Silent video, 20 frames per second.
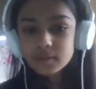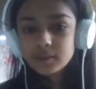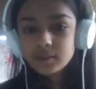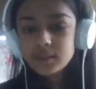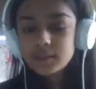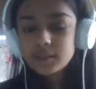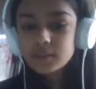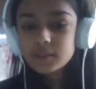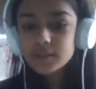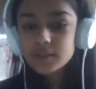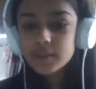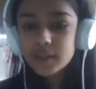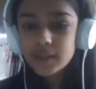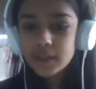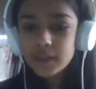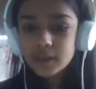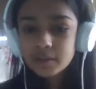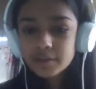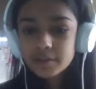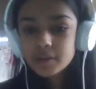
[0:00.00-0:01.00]
Did you know that
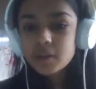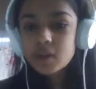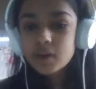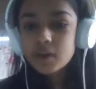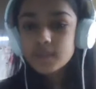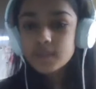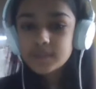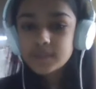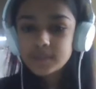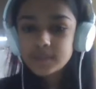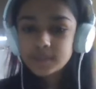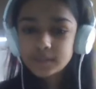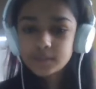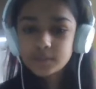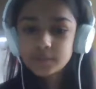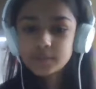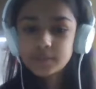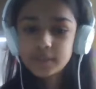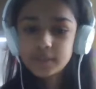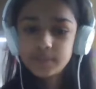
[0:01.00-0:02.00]
a hairy
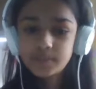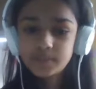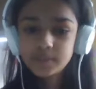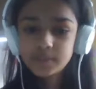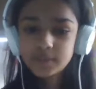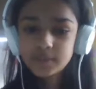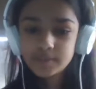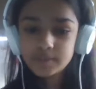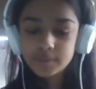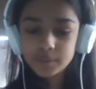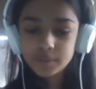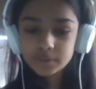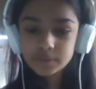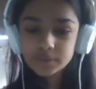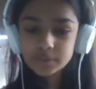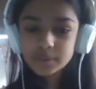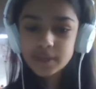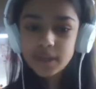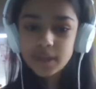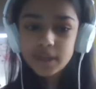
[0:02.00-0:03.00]
armadillo sleeps the
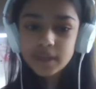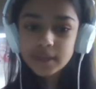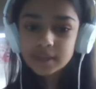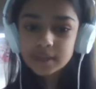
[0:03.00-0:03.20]
most?